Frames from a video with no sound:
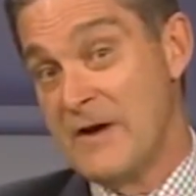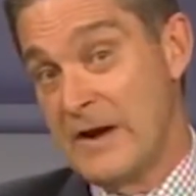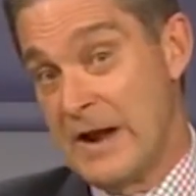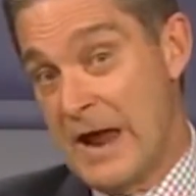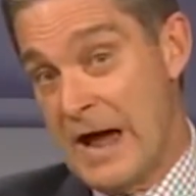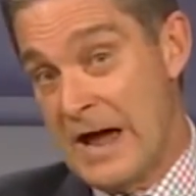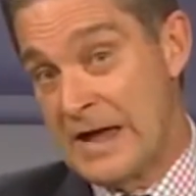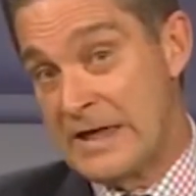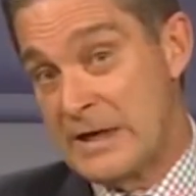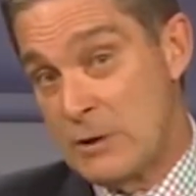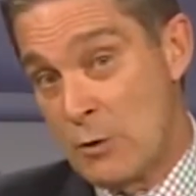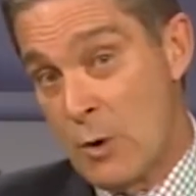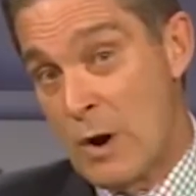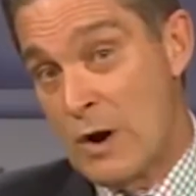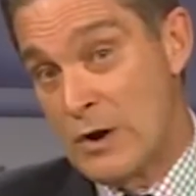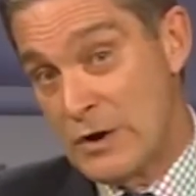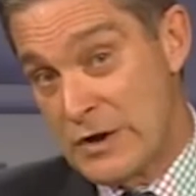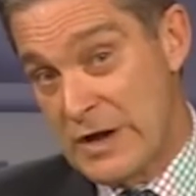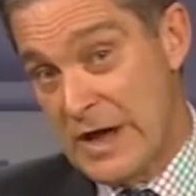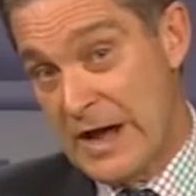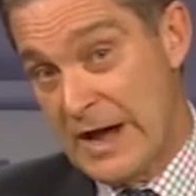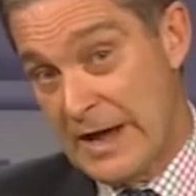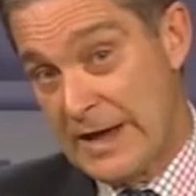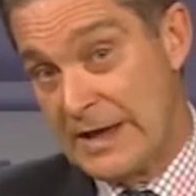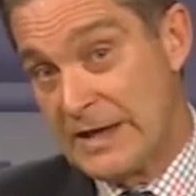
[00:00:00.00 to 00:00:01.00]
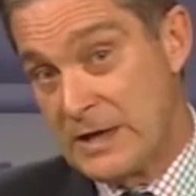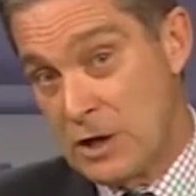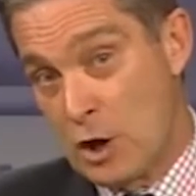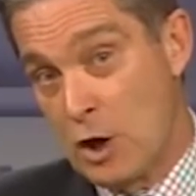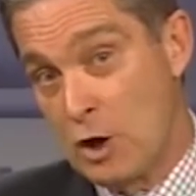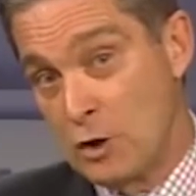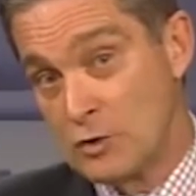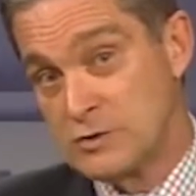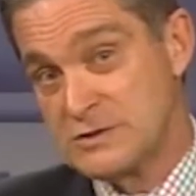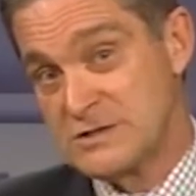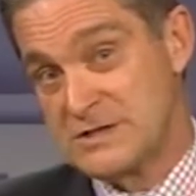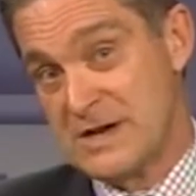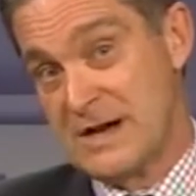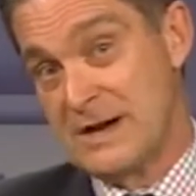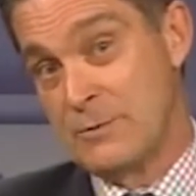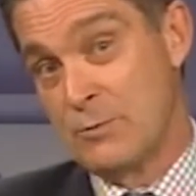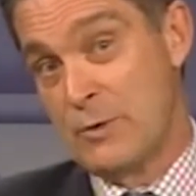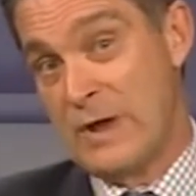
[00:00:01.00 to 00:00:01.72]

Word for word: an Are You OK culture.